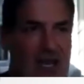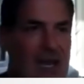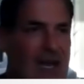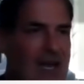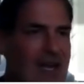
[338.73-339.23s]

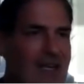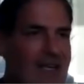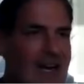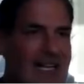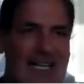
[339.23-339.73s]
And
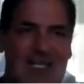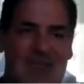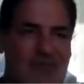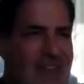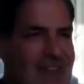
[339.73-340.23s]
I guess
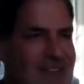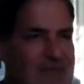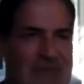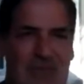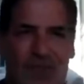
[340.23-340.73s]
the
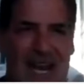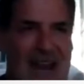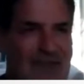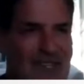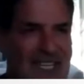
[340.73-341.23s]
people in Africa